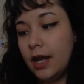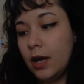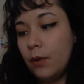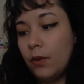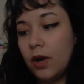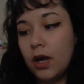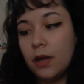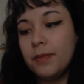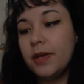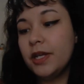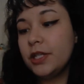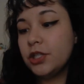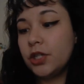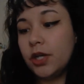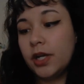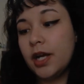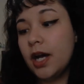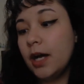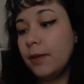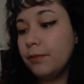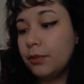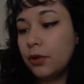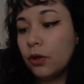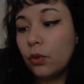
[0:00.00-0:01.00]
I want to make sure I
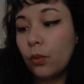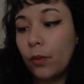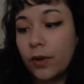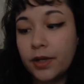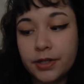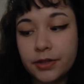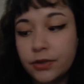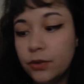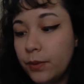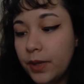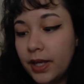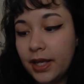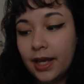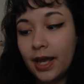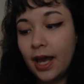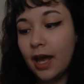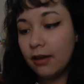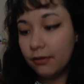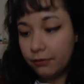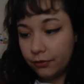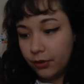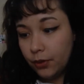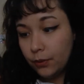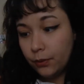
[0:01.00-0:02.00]
upload once a week
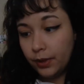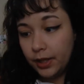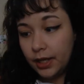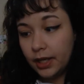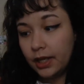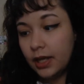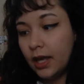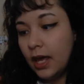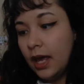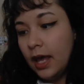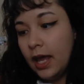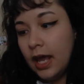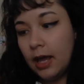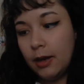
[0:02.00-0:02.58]
every week,